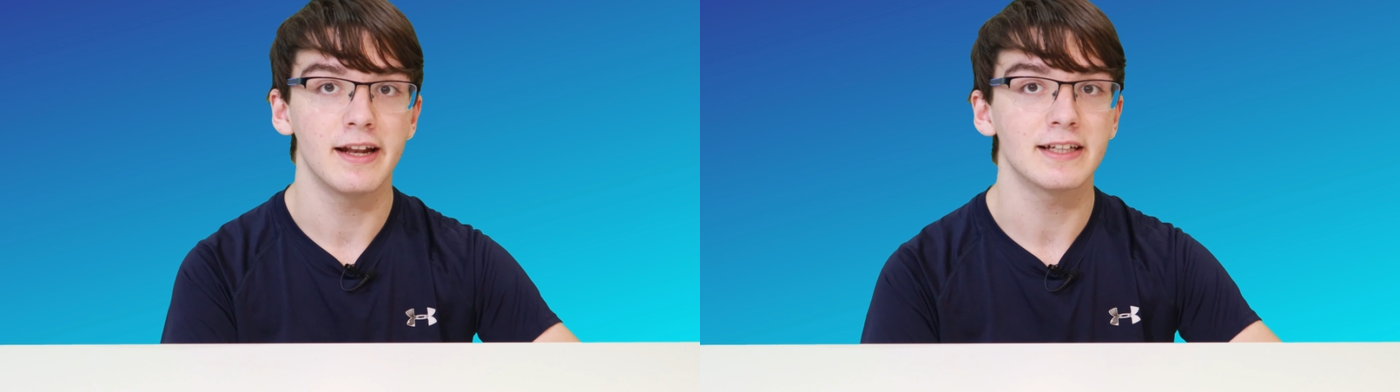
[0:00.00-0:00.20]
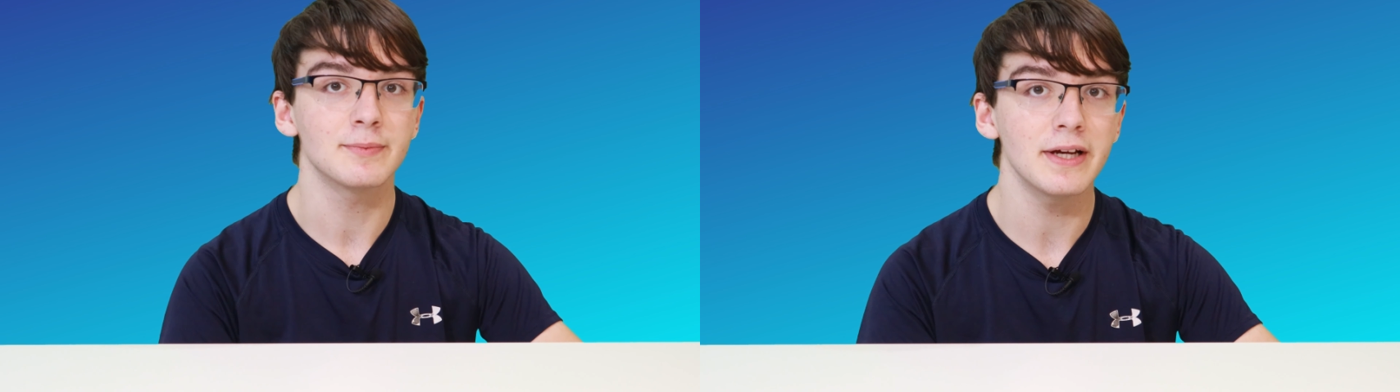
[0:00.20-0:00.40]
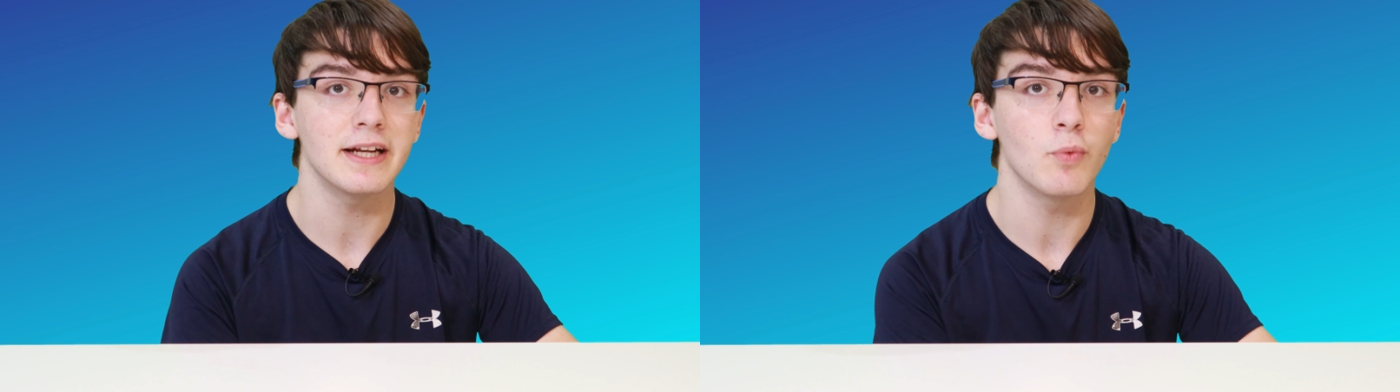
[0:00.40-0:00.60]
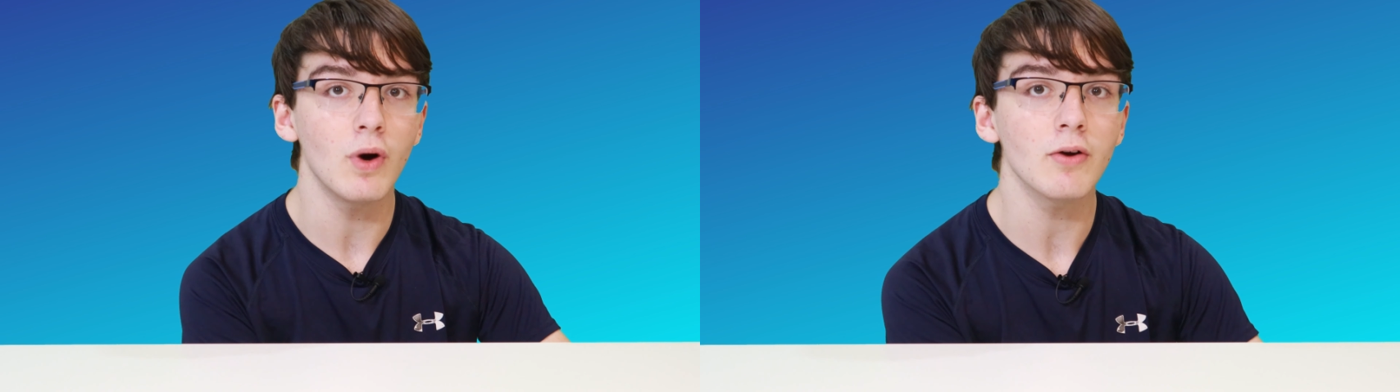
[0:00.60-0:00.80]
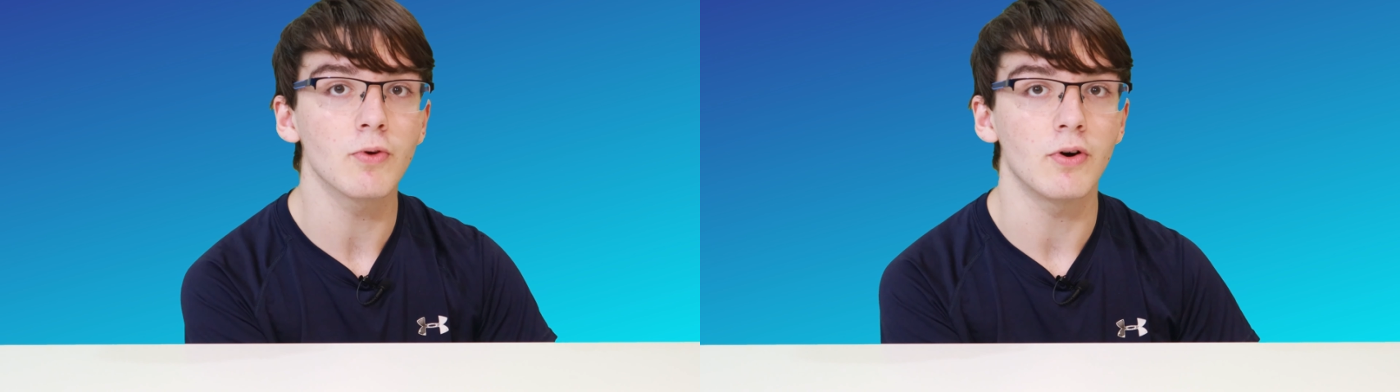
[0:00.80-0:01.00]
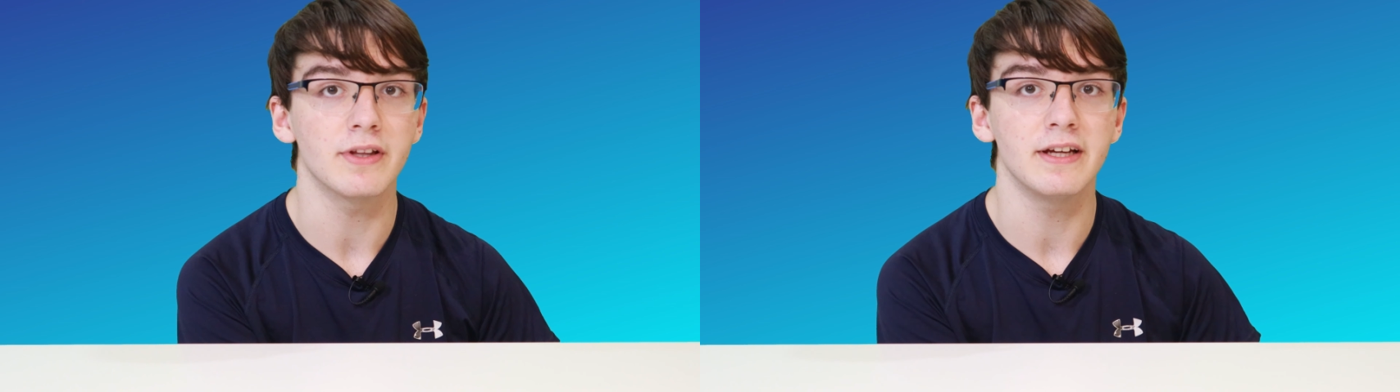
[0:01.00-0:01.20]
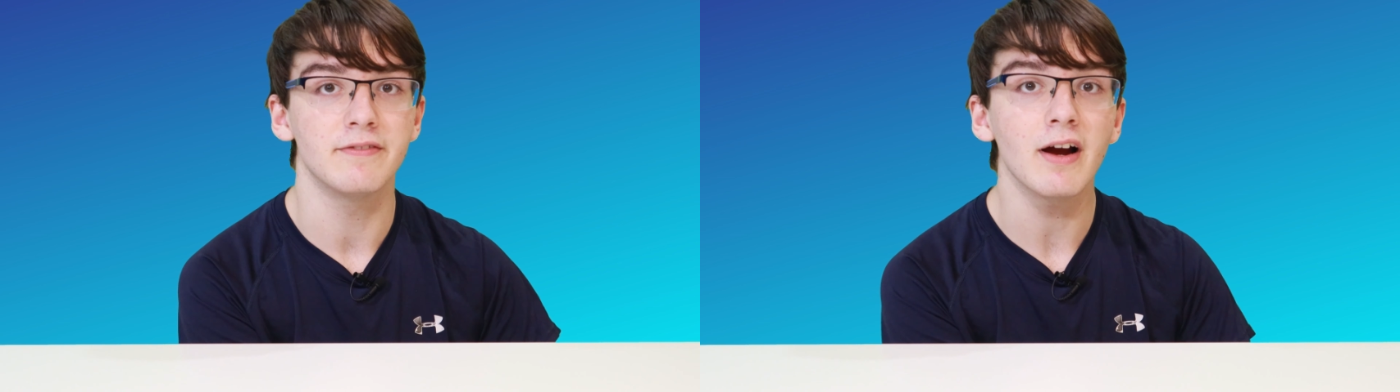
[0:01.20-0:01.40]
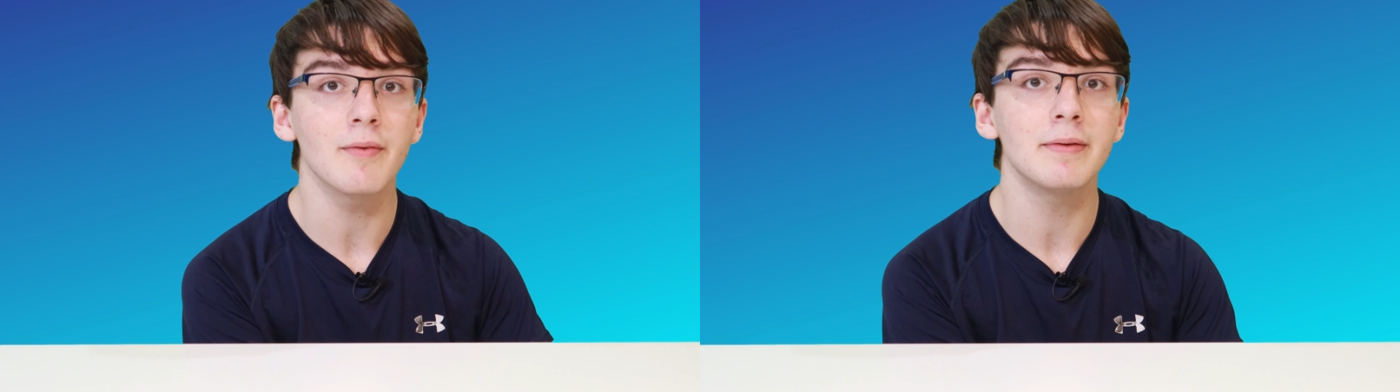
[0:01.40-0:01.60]
and explaining what role the
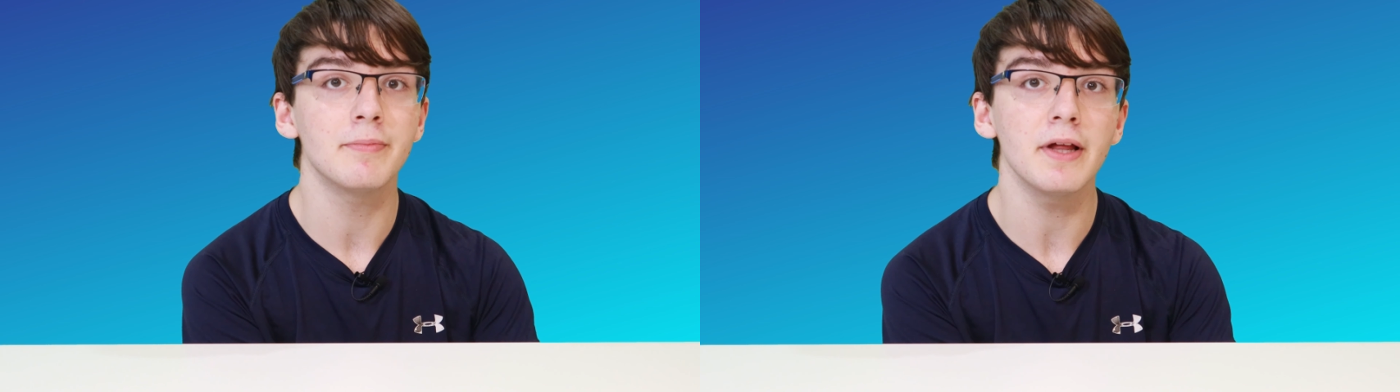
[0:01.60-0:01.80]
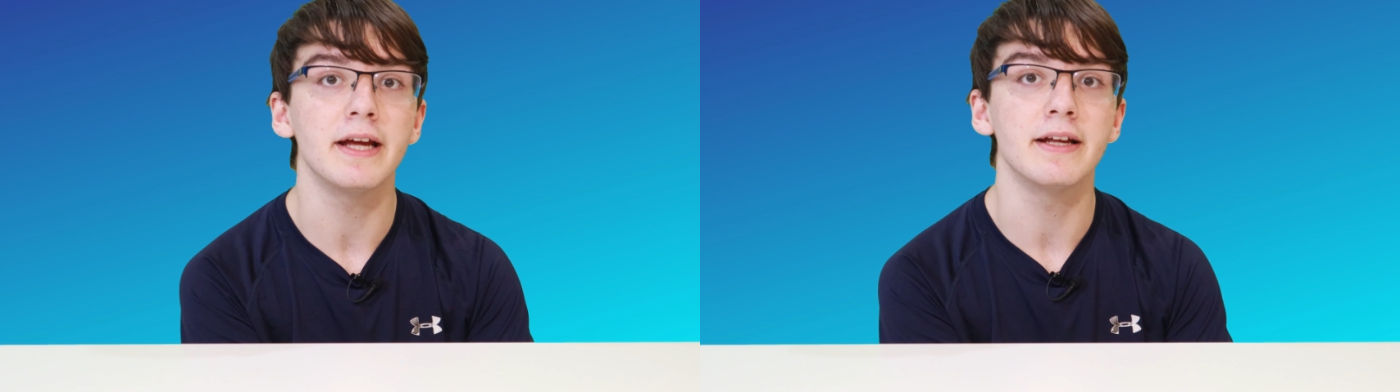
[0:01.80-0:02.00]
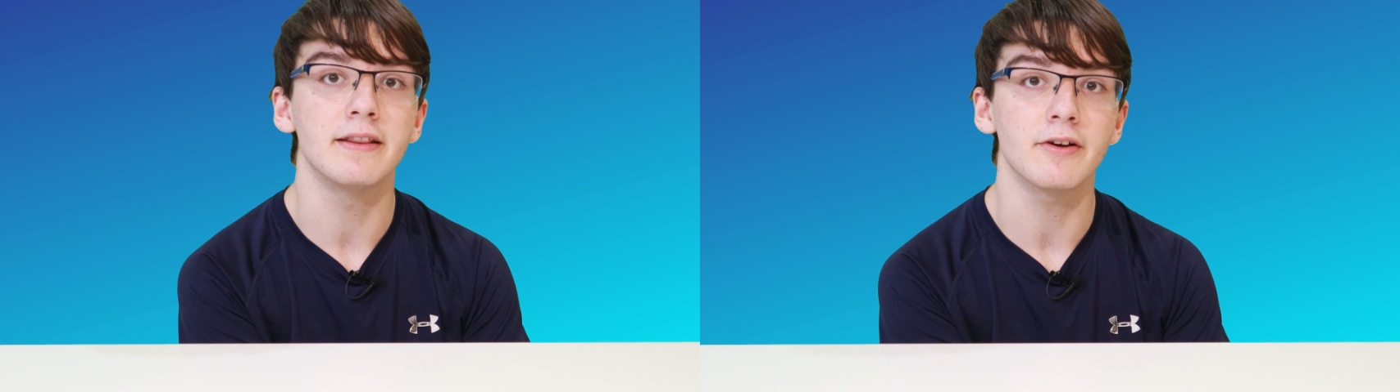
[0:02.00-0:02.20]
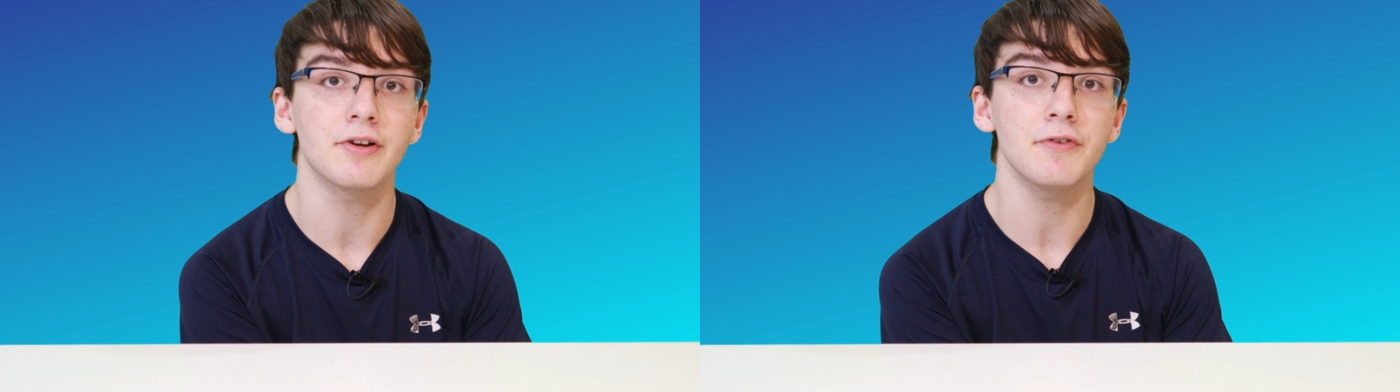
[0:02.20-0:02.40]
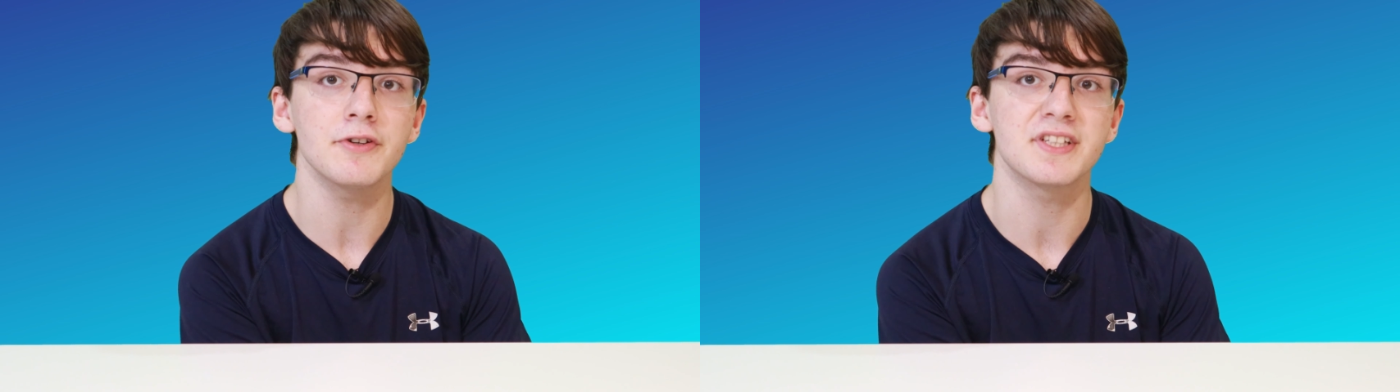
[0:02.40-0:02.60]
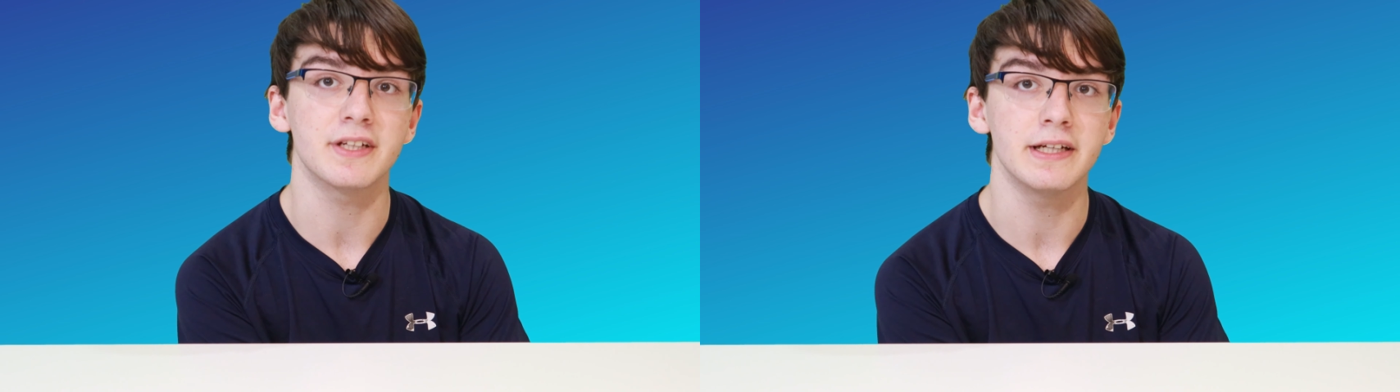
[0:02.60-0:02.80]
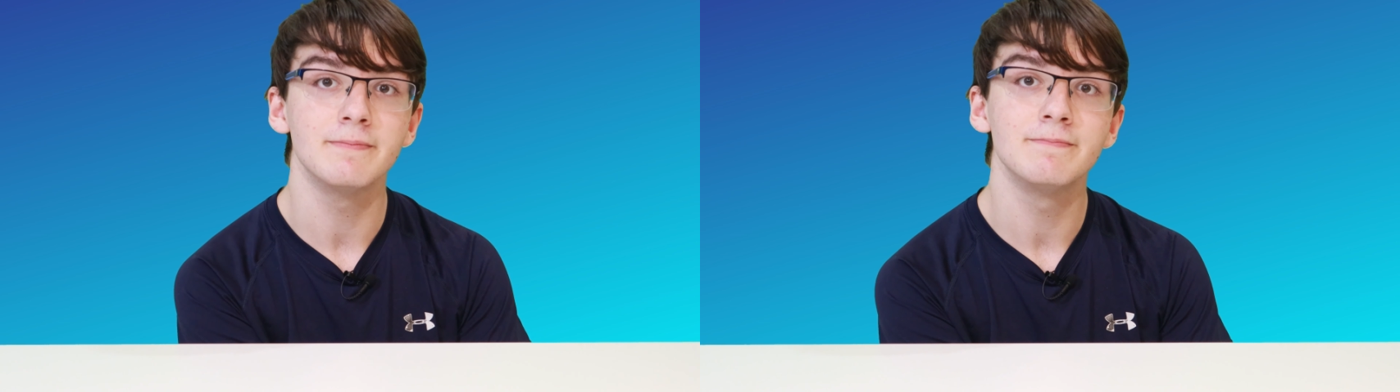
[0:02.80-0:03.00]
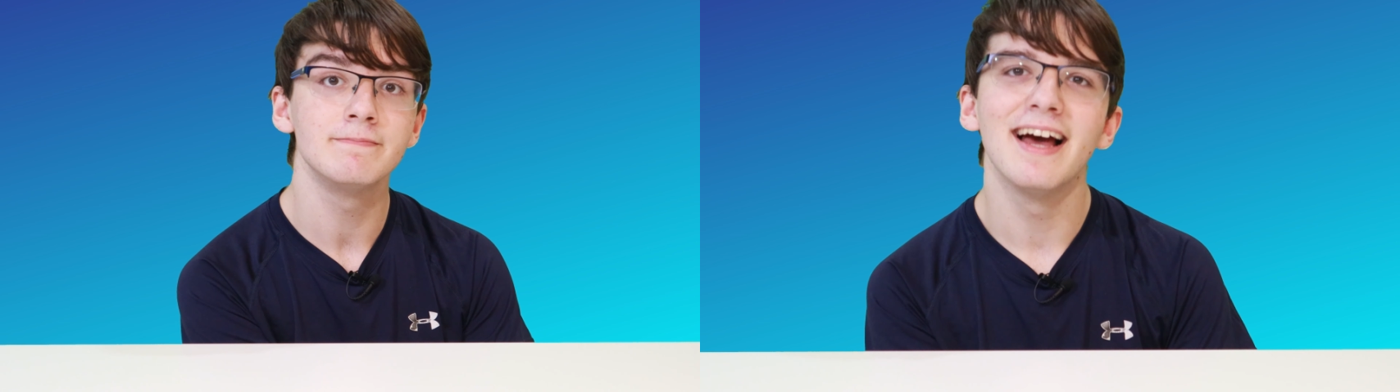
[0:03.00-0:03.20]
environment played in their diversity.